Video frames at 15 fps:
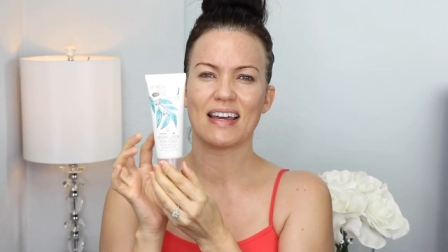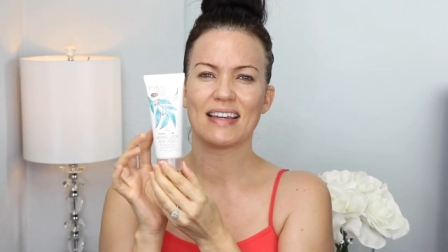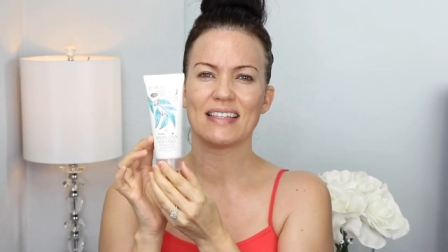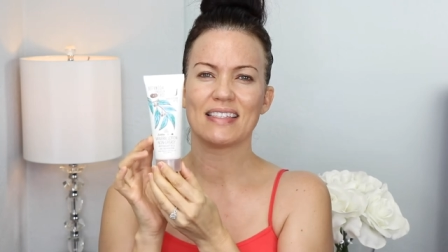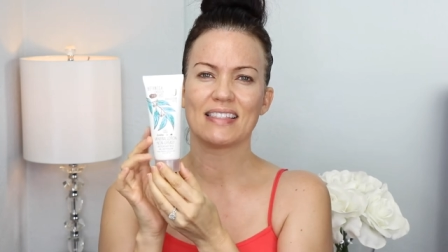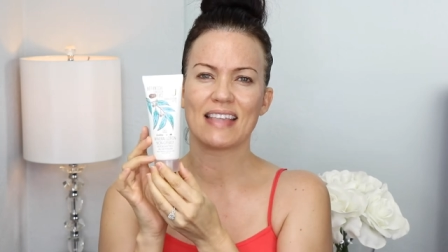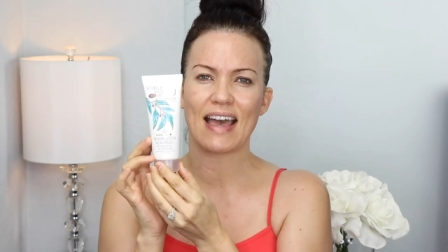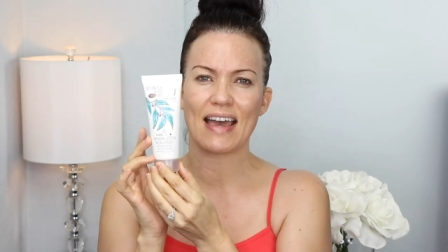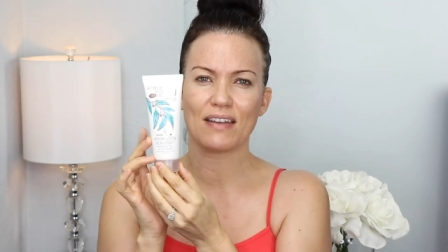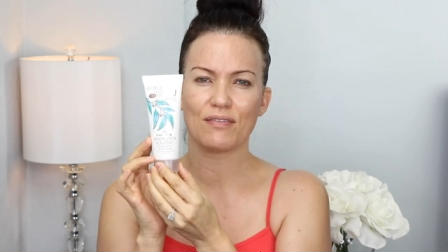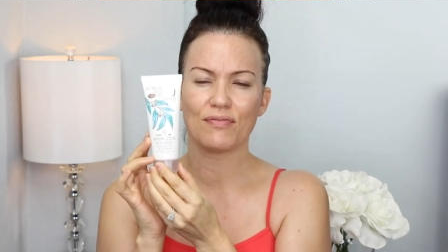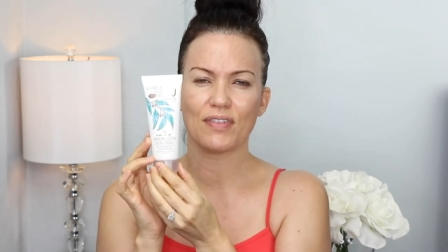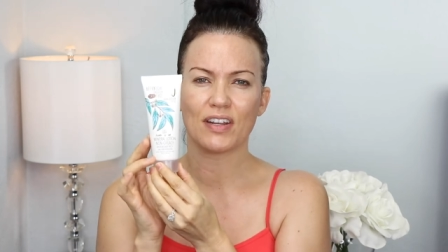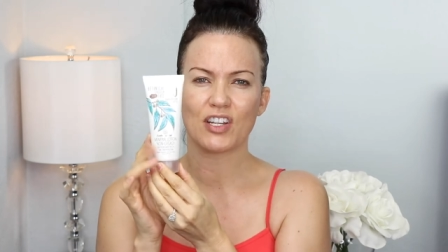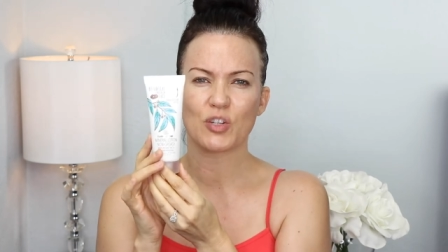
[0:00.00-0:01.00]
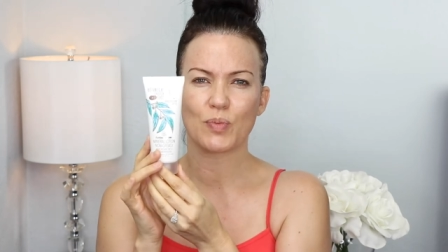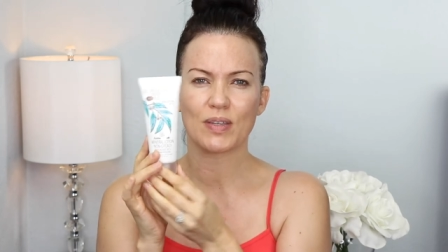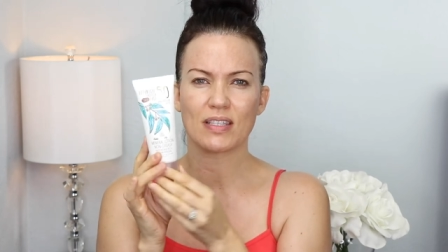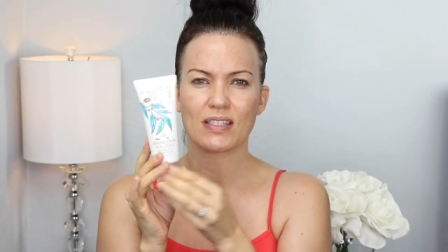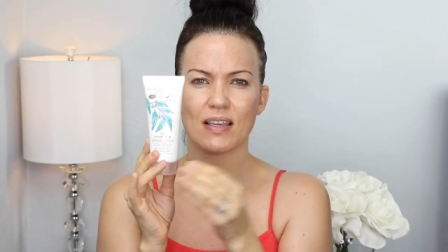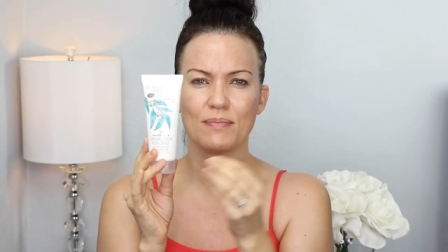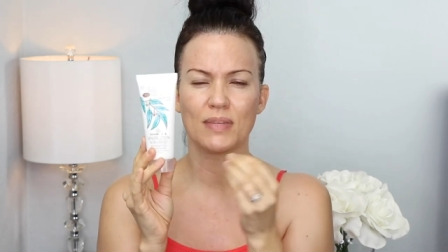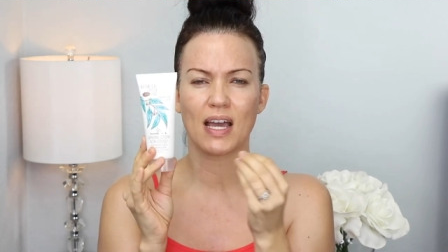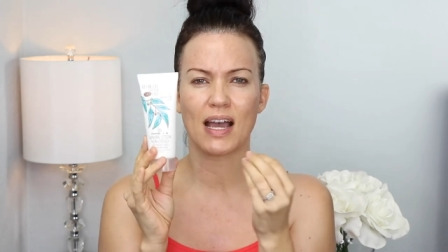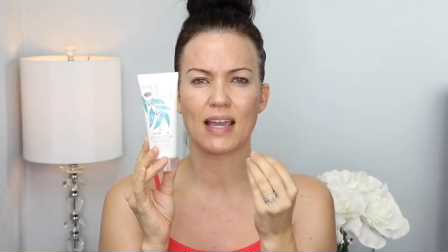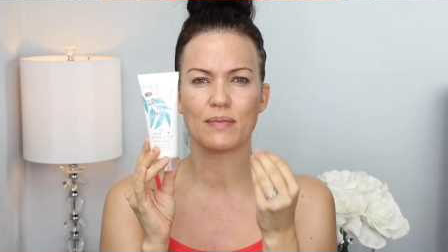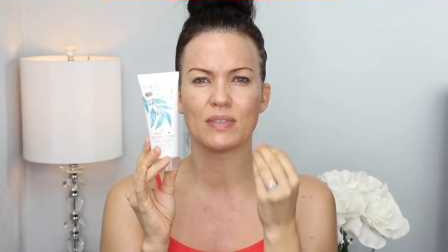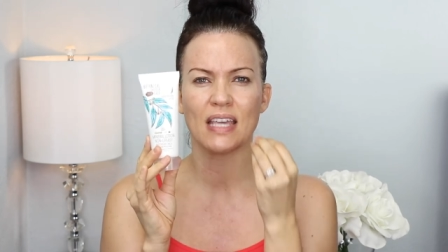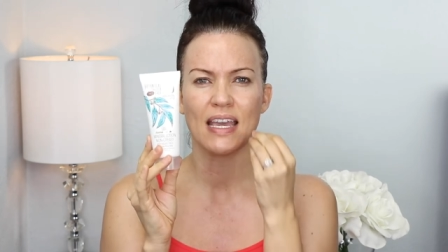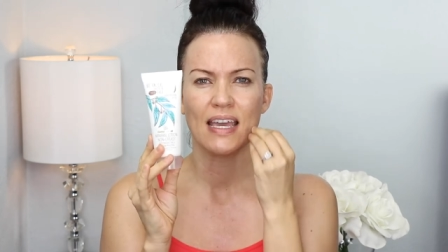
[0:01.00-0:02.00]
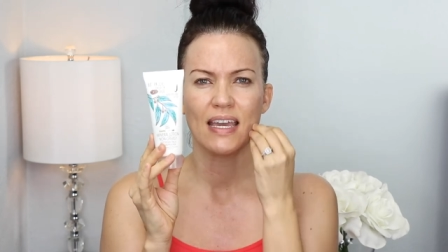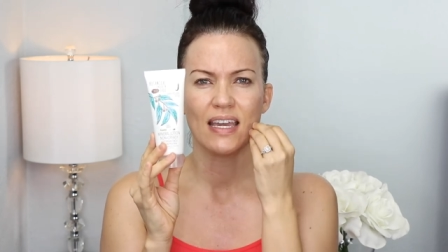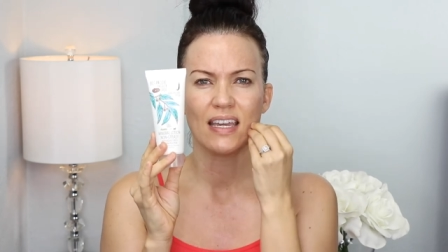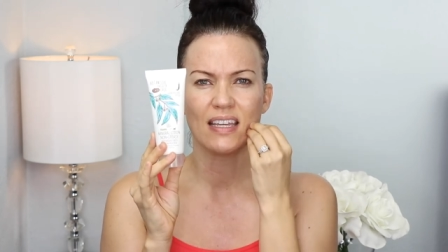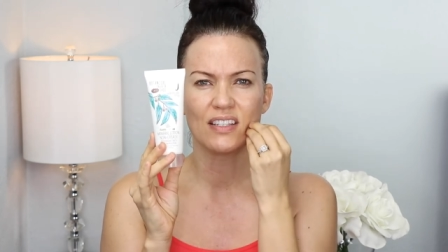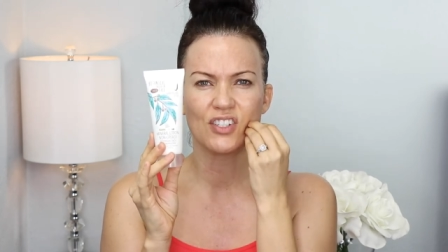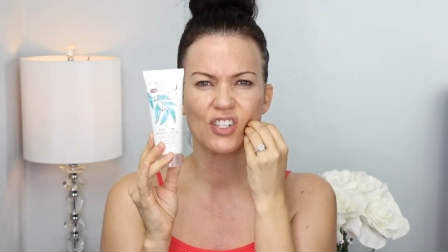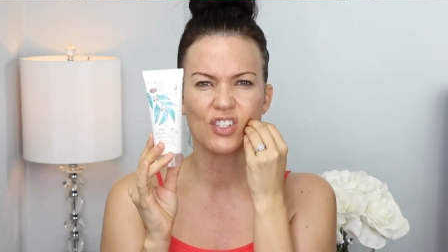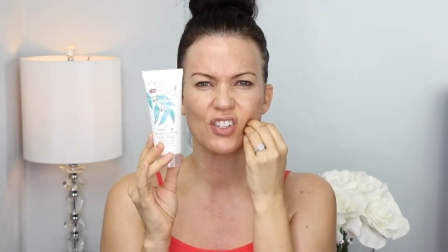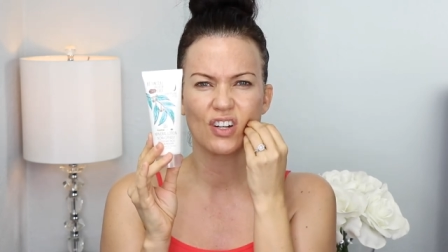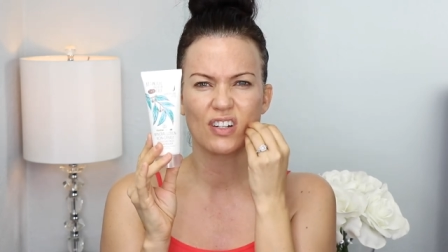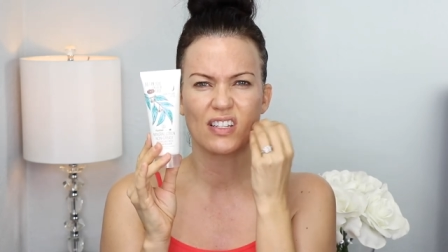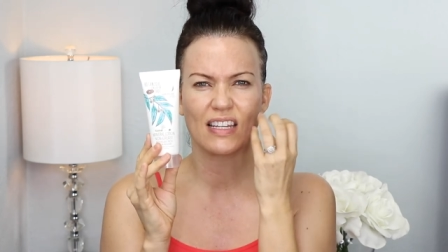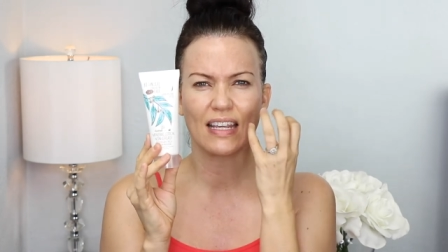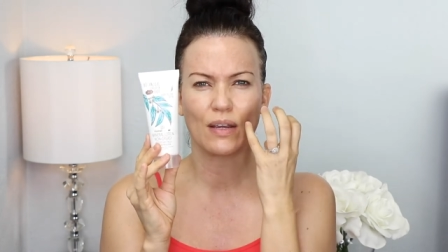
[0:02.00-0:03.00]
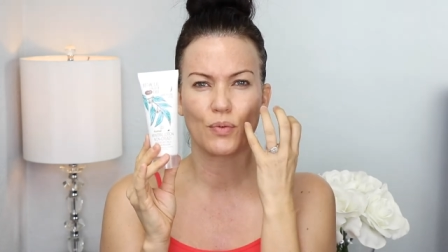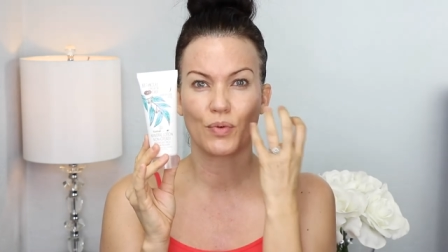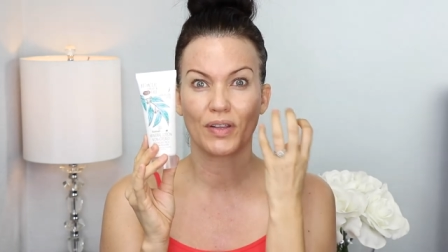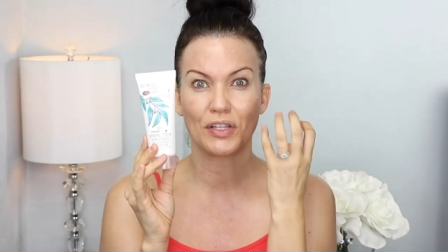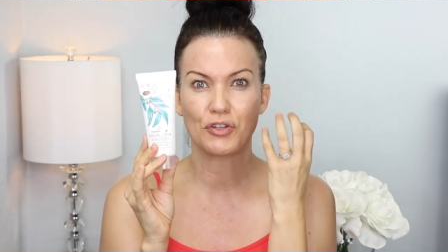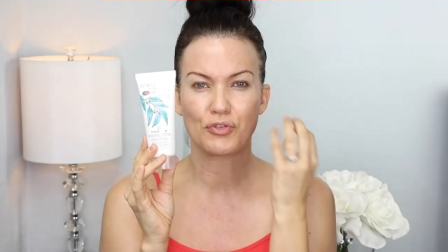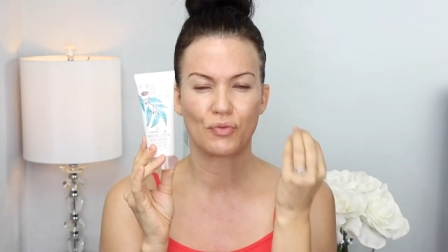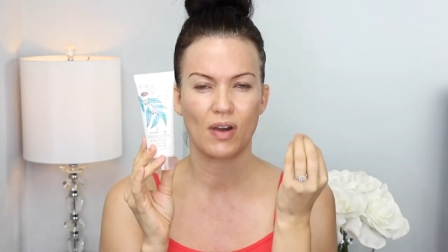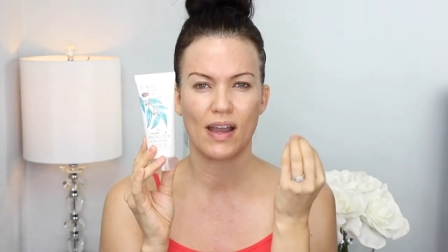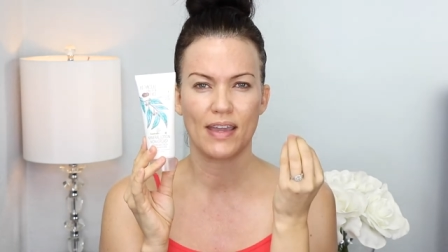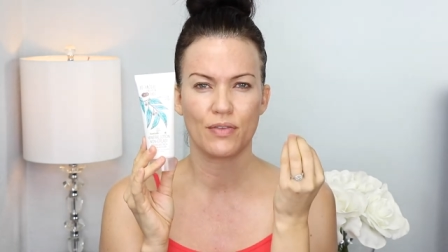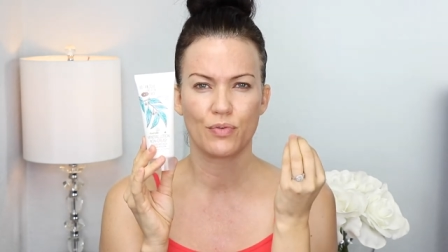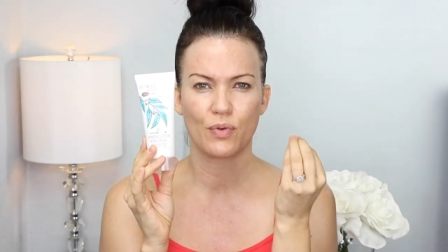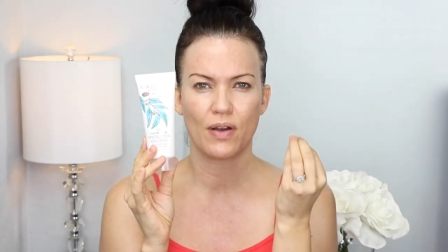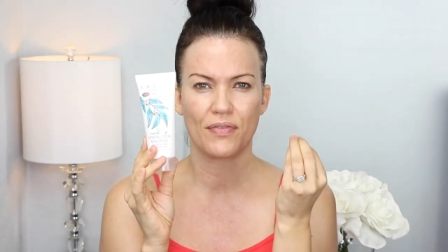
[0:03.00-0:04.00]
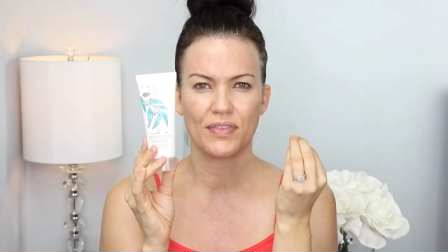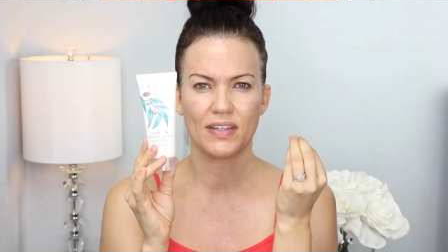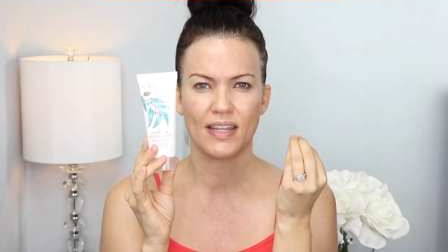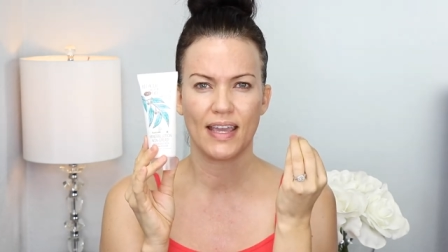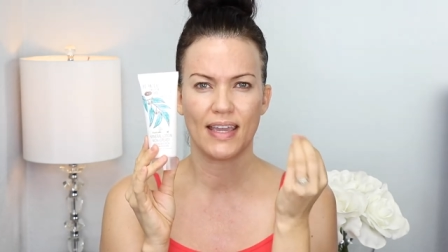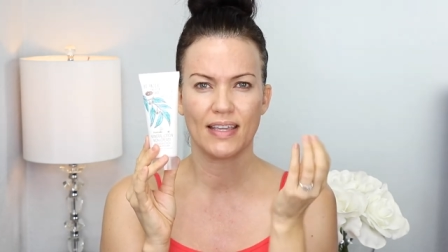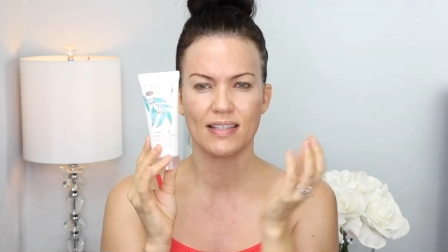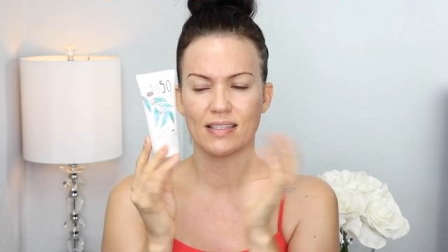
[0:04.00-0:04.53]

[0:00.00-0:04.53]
nice satin finish, but sometimes it just starts to get really dry throughout the day.